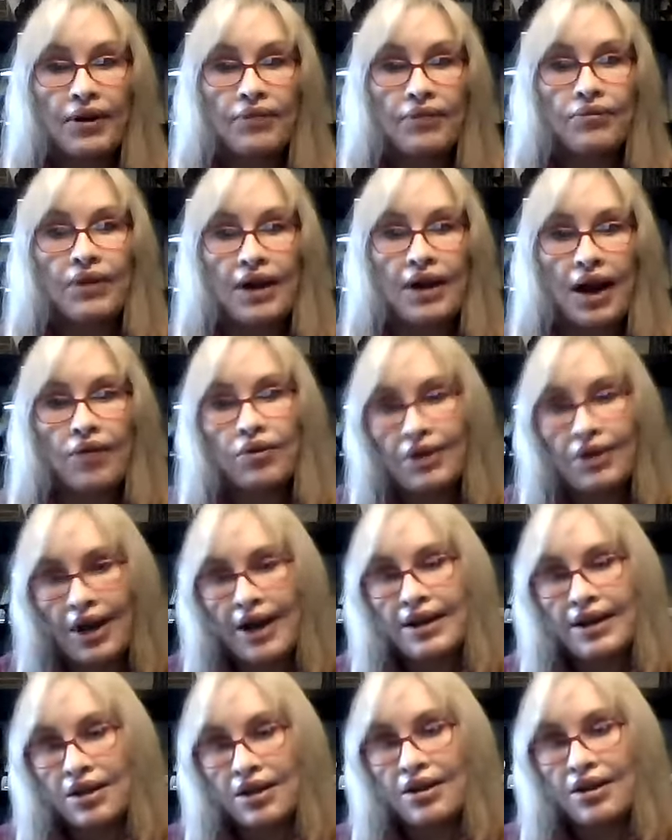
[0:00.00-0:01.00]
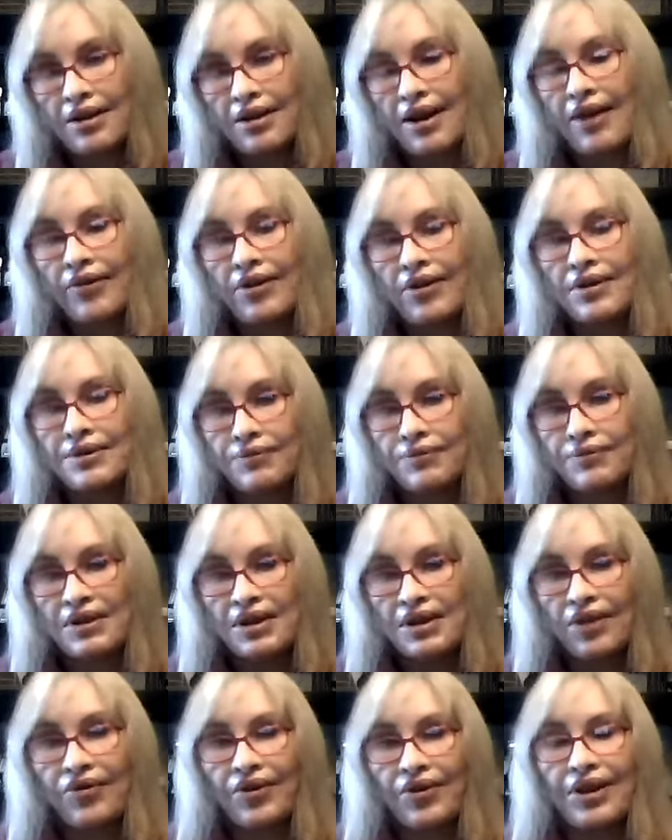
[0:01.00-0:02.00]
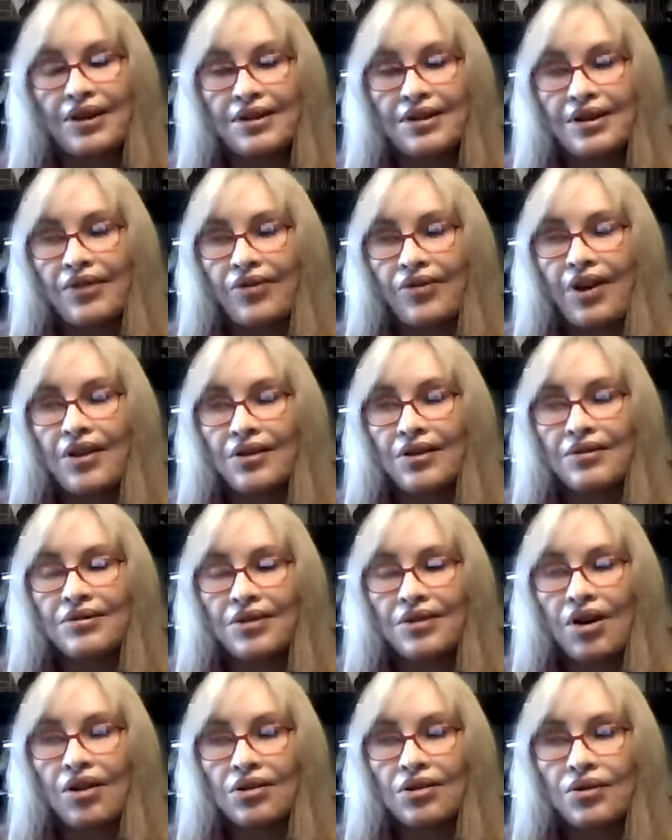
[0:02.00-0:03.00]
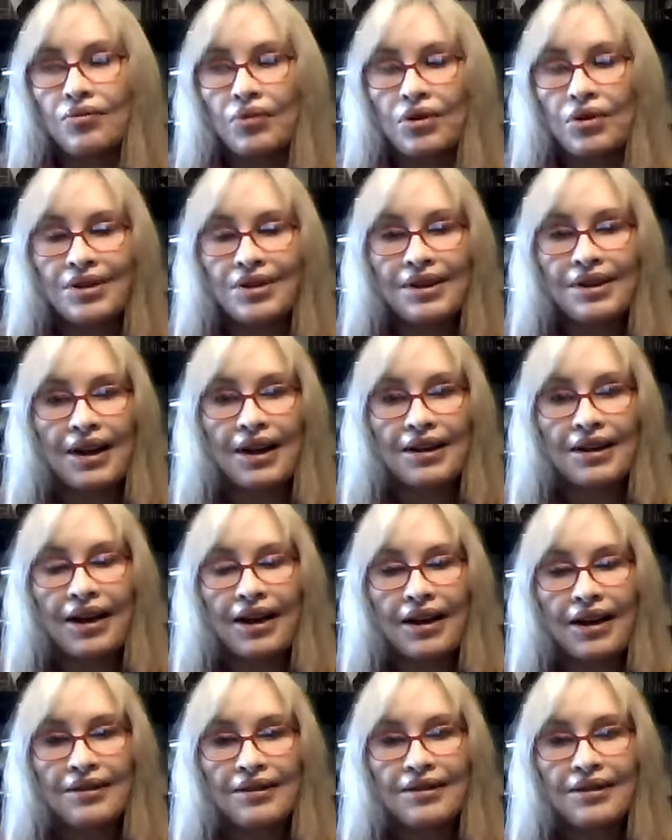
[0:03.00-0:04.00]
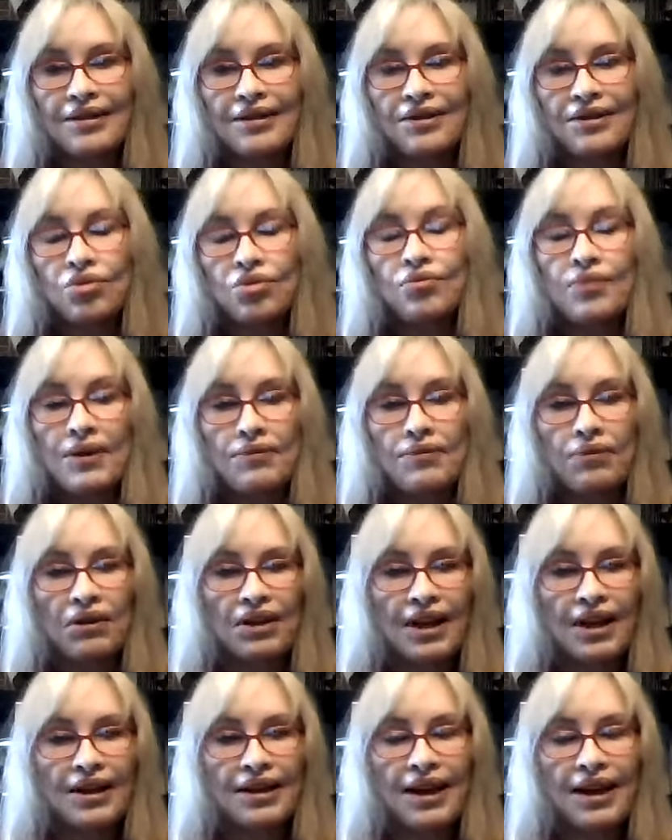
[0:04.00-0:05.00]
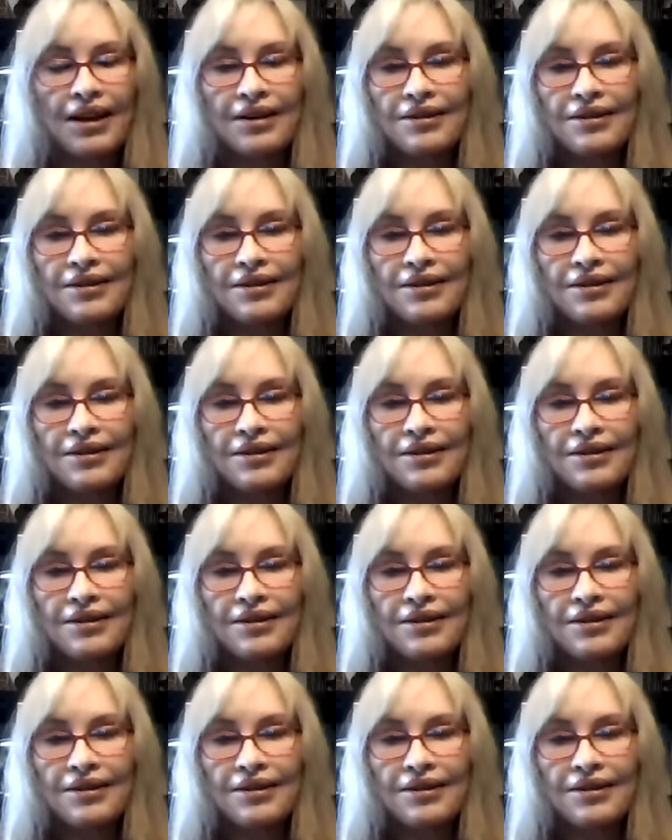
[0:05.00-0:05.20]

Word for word: But I would like to have the specifics if I talk to a person like that, two people like that.